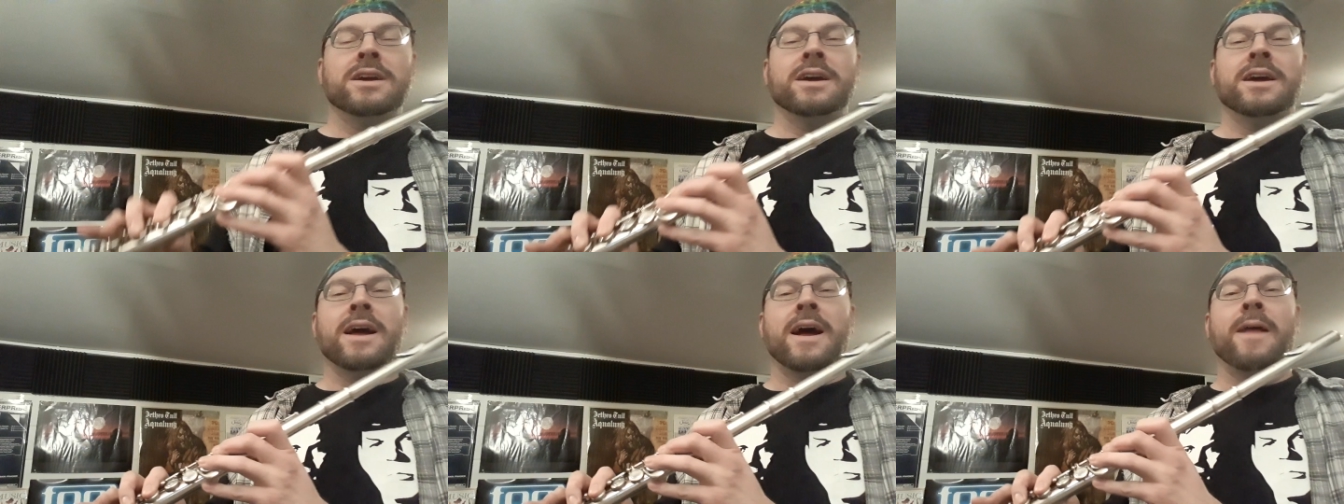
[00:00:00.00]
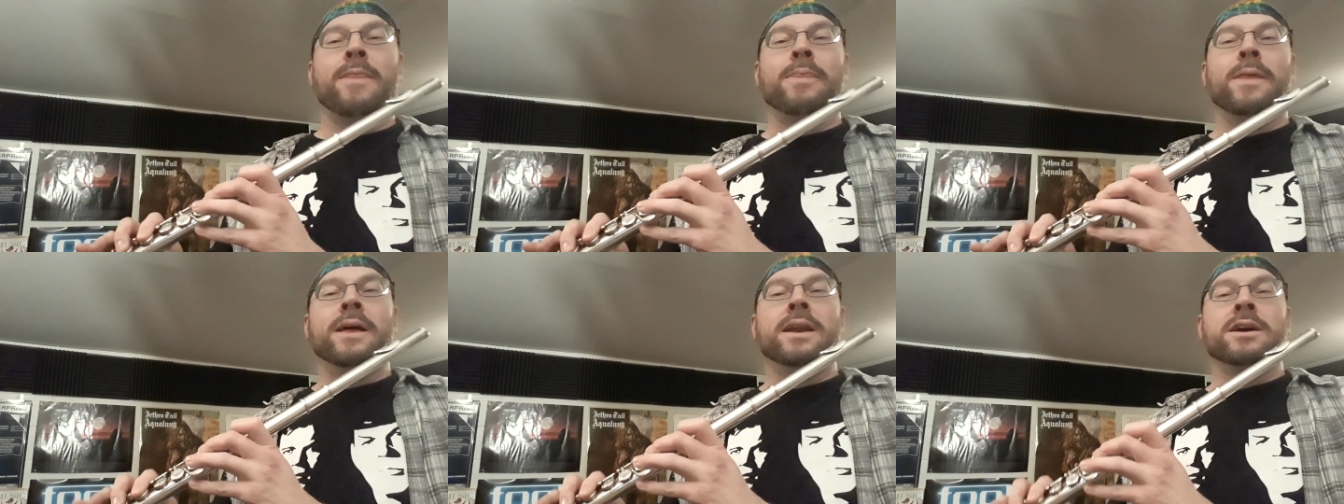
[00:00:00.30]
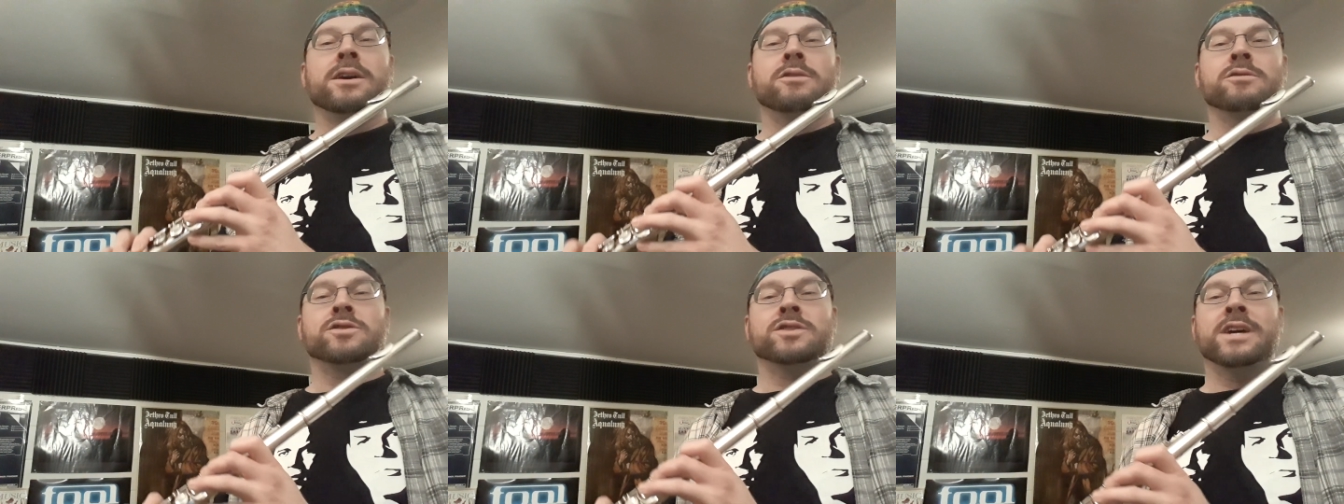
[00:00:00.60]
and then it
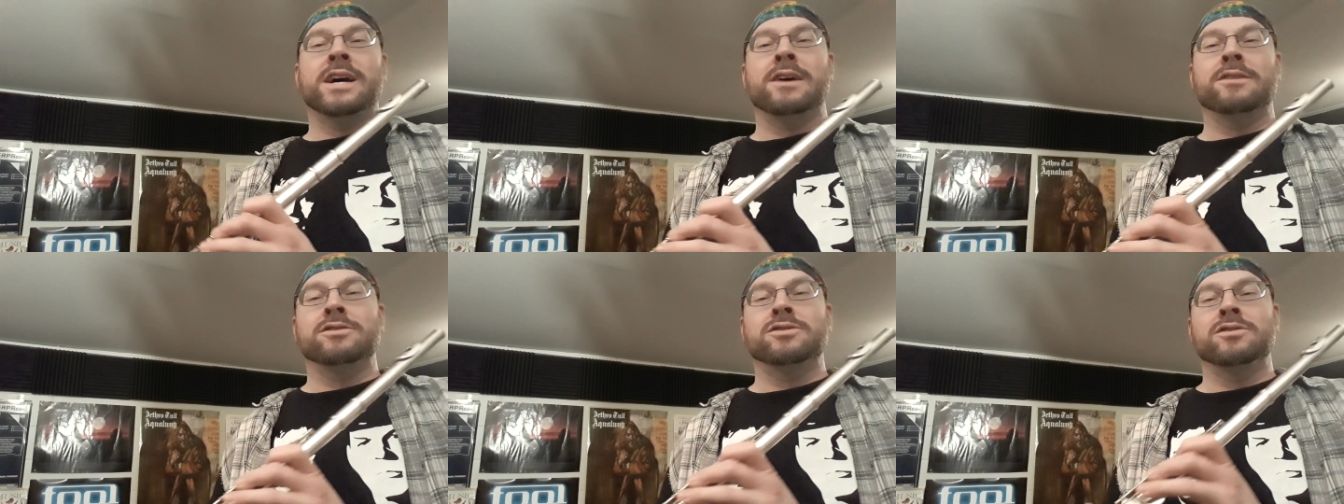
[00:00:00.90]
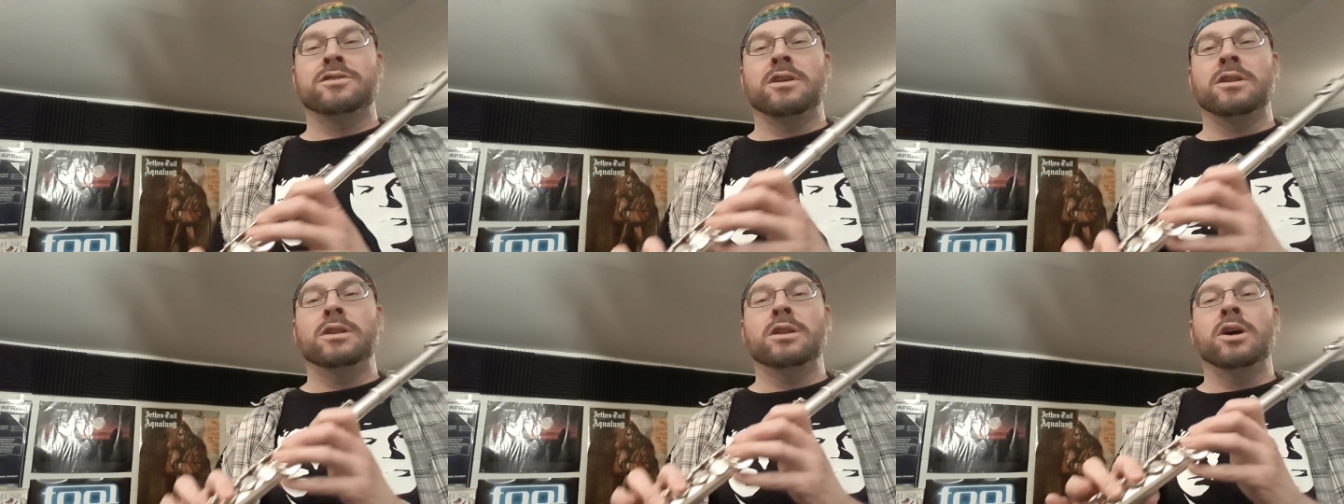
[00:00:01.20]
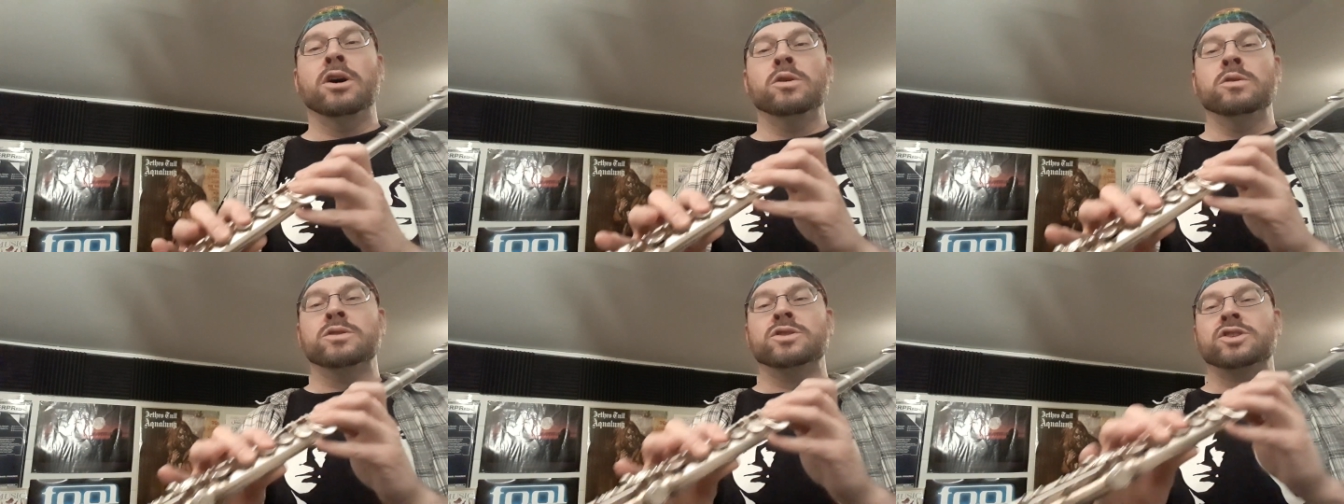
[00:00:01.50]
goes down to the
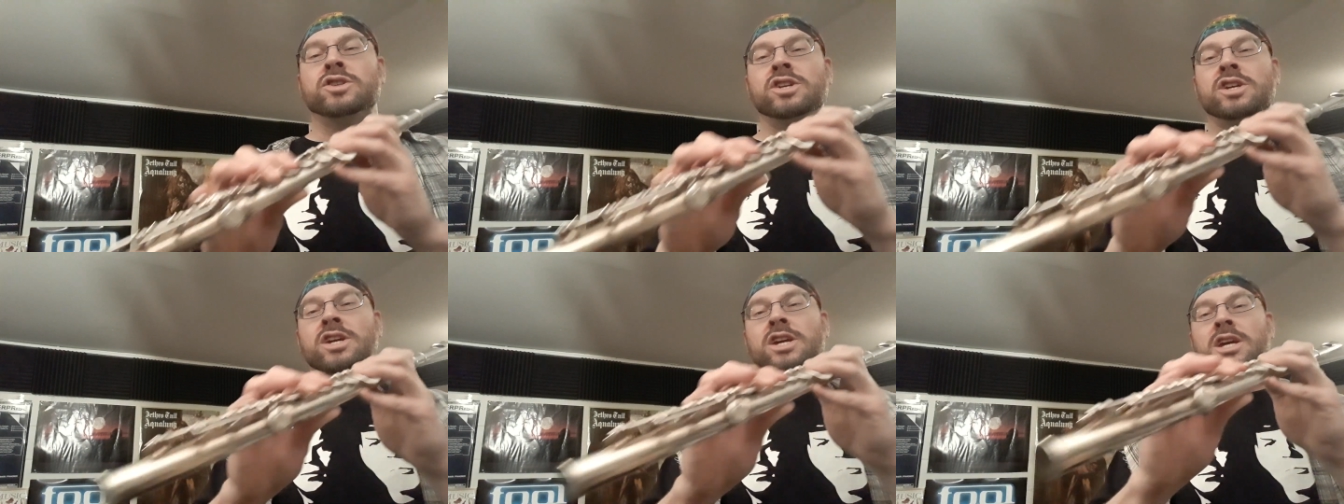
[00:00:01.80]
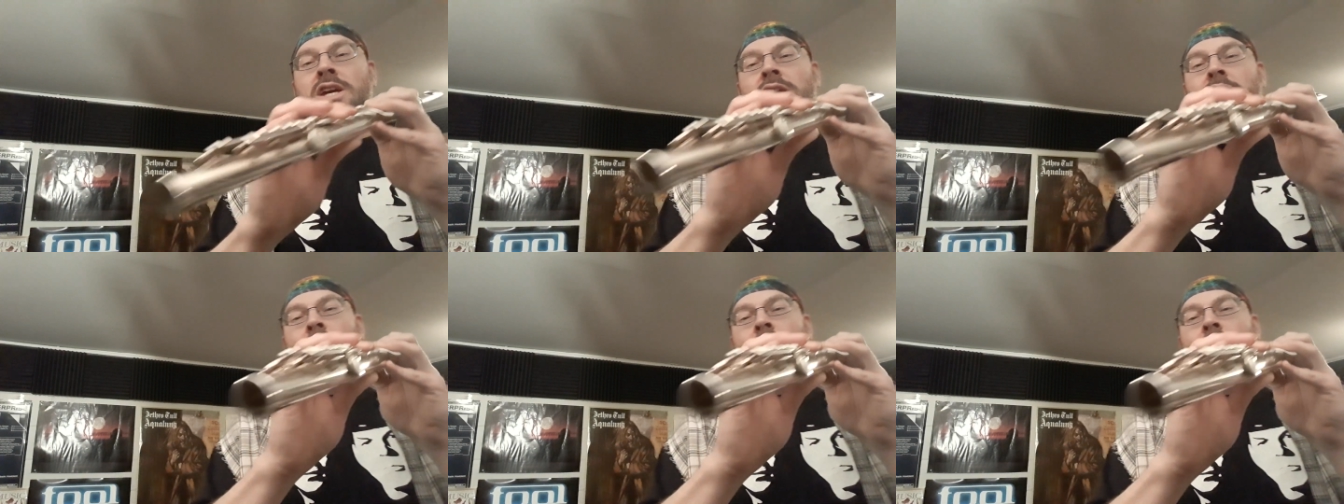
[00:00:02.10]
low C,